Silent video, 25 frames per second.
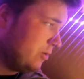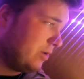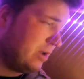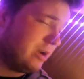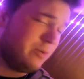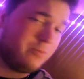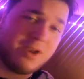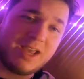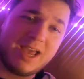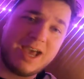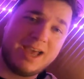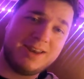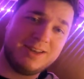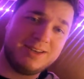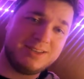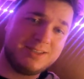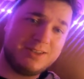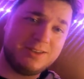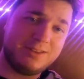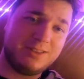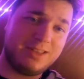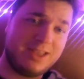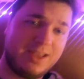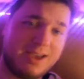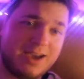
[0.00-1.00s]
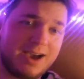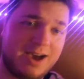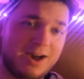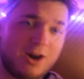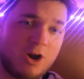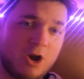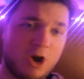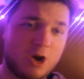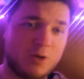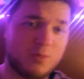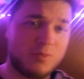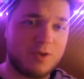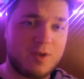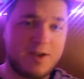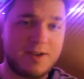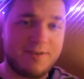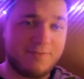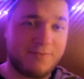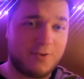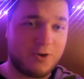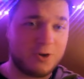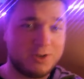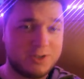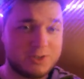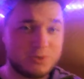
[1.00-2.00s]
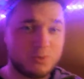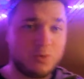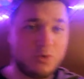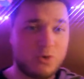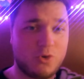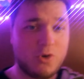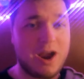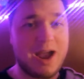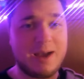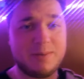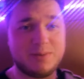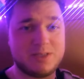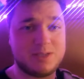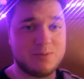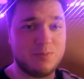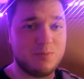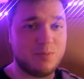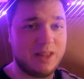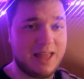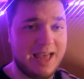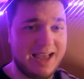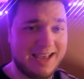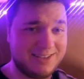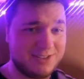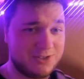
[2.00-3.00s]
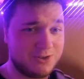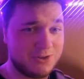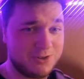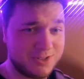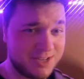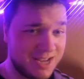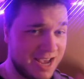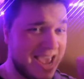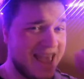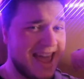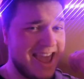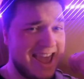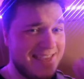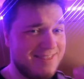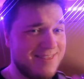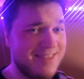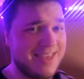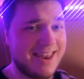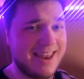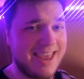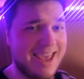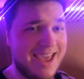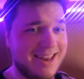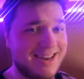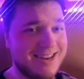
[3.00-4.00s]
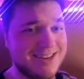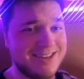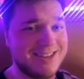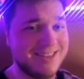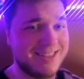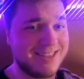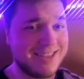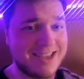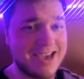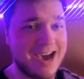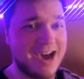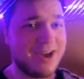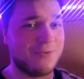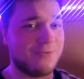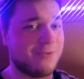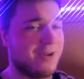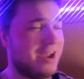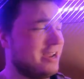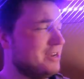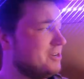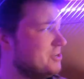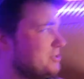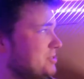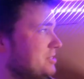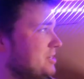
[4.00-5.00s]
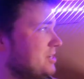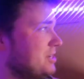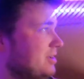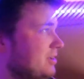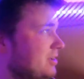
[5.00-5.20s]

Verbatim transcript: Why don't we head into the uh, armory first? We'll grab some blasters and then head into the gun range.